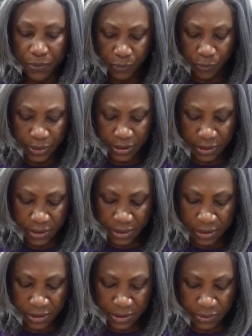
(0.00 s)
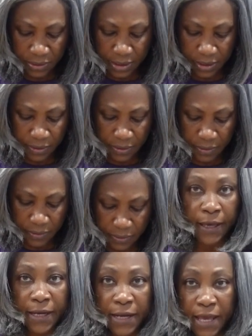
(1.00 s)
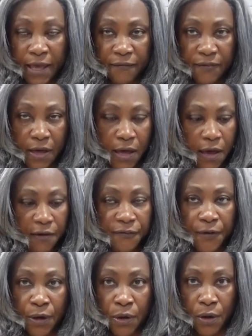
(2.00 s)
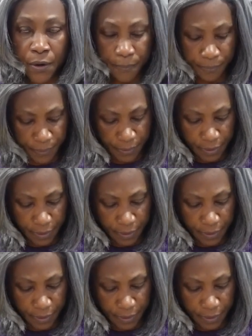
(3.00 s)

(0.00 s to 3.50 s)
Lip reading: Whisk this together, and I have a half a cup